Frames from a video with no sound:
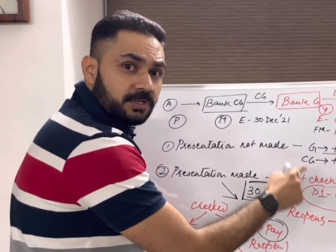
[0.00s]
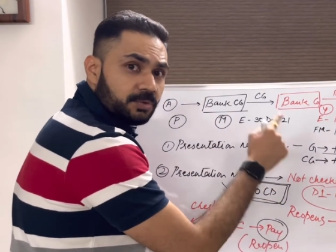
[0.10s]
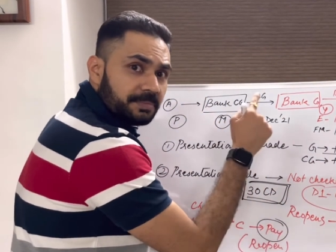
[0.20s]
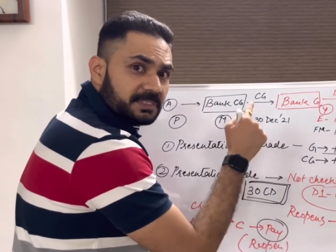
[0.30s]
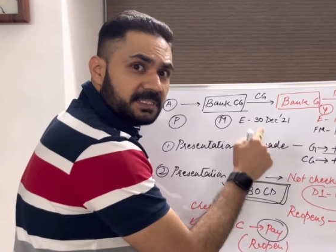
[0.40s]
to
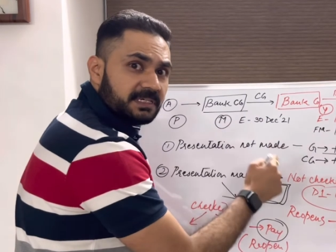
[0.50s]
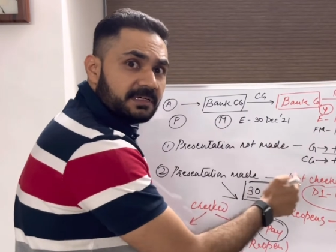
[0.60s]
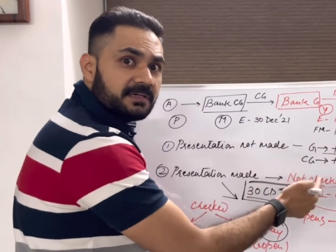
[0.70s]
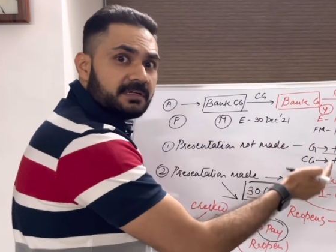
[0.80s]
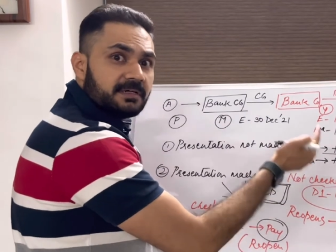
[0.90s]
present
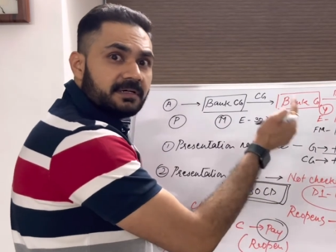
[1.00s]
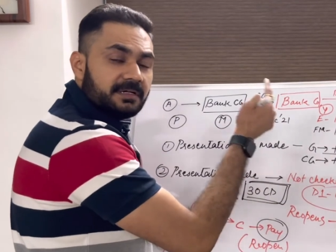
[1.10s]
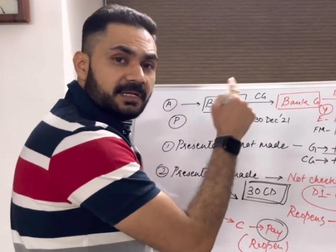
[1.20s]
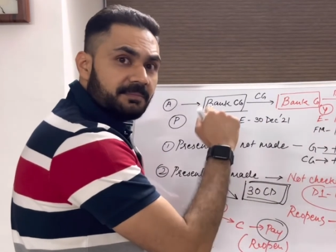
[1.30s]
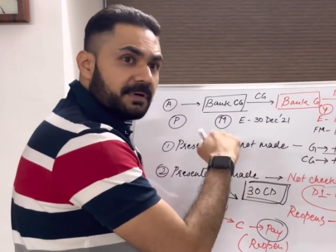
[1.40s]
a
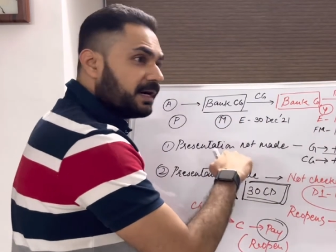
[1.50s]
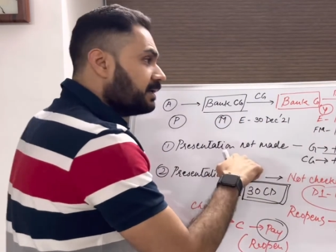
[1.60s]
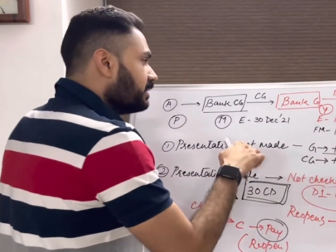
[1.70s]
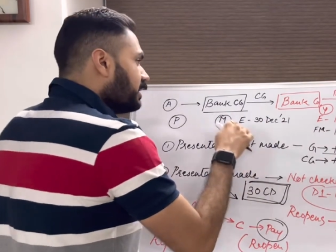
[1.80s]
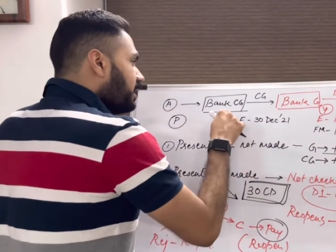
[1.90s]

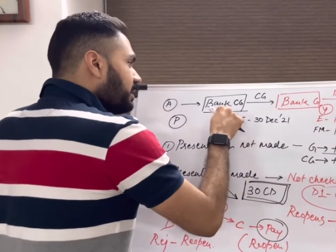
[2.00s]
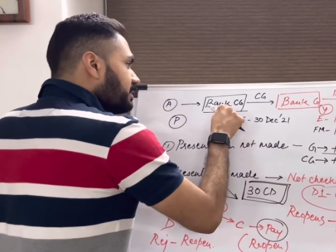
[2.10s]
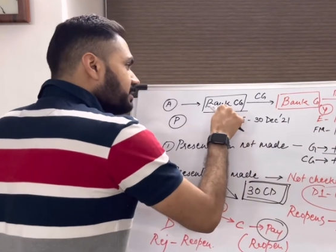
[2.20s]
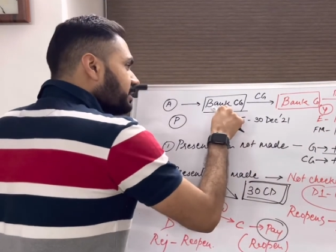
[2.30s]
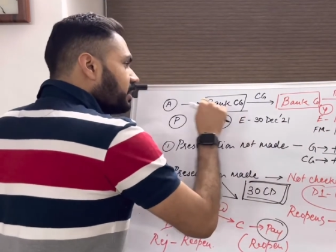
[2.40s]
demand
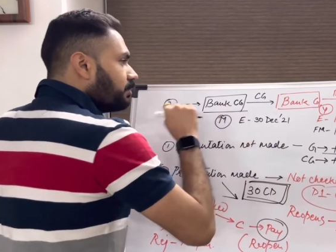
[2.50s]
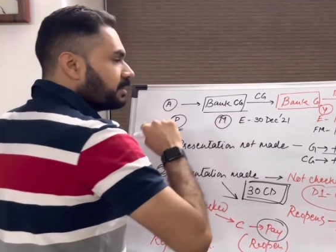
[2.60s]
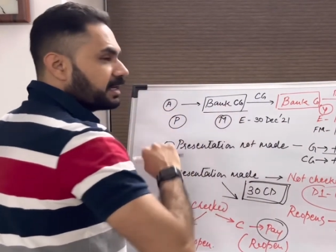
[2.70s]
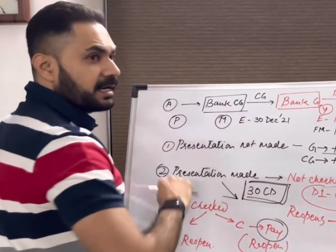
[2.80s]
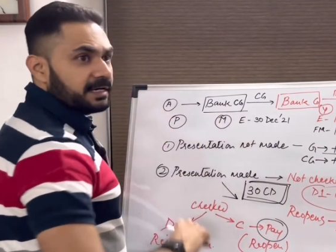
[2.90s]
under the counter
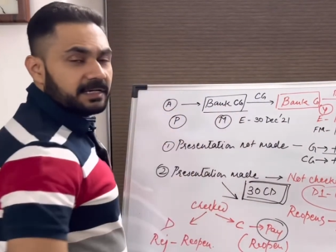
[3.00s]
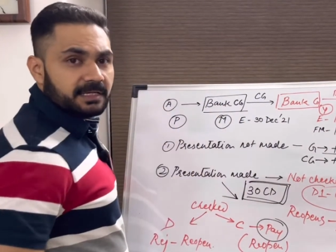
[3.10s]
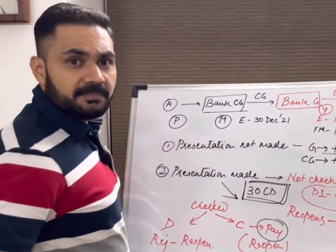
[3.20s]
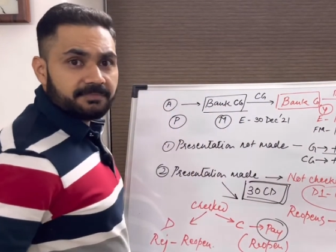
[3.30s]
guarantee.